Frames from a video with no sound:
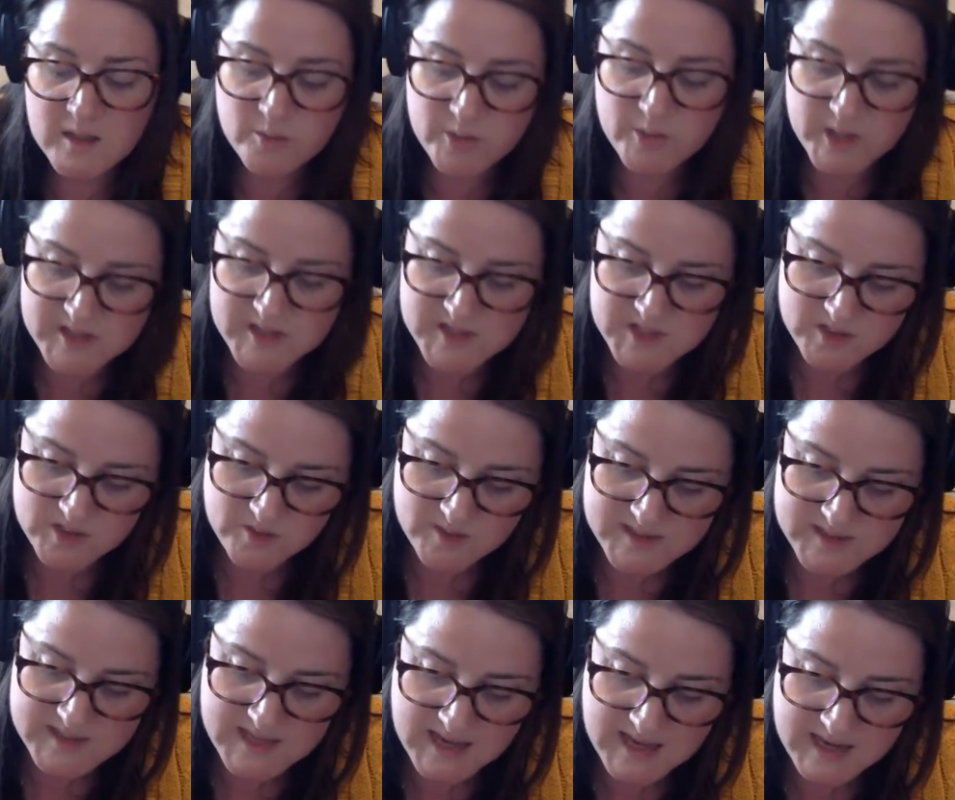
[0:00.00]
plus 2
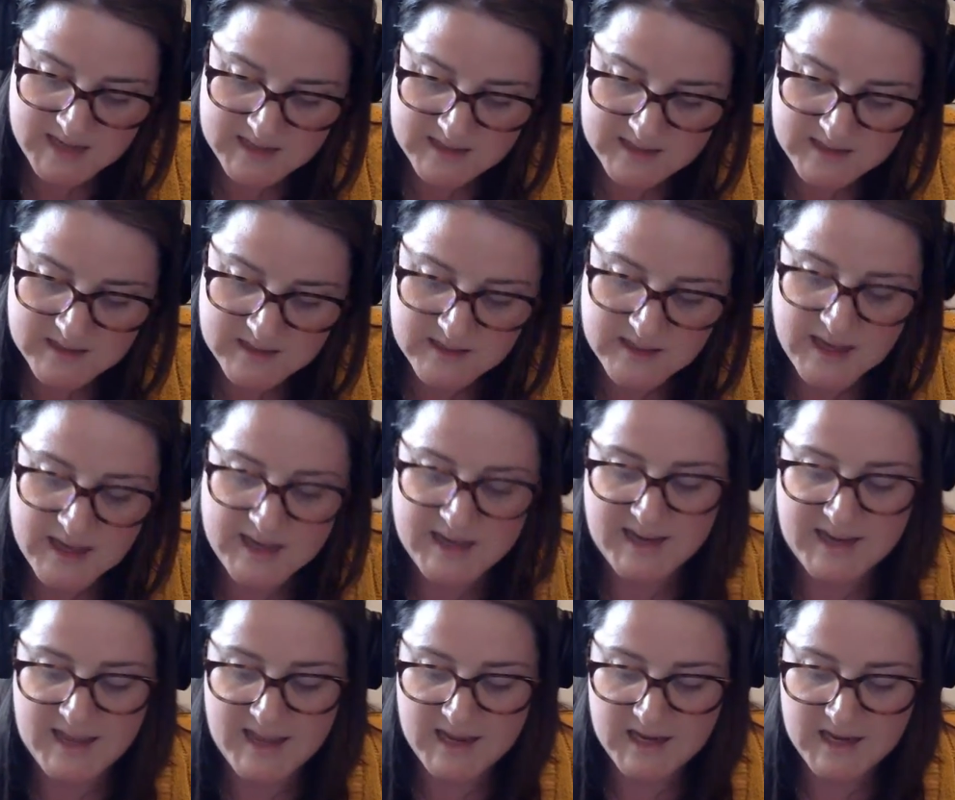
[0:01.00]
is 8. I
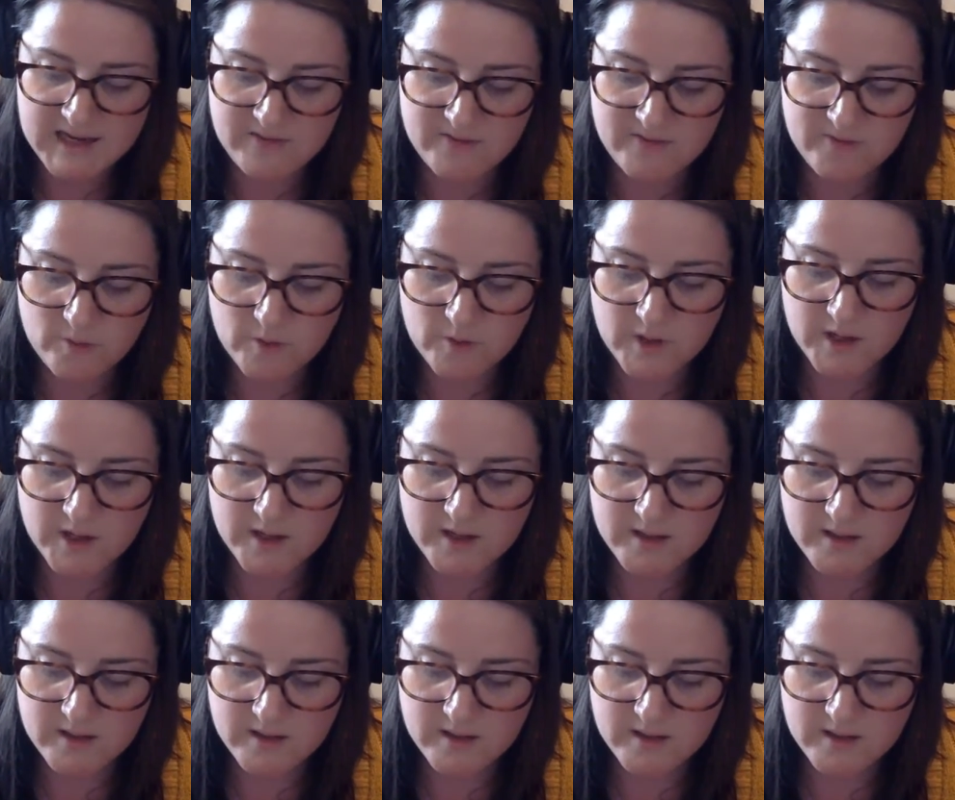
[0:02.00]
get 84.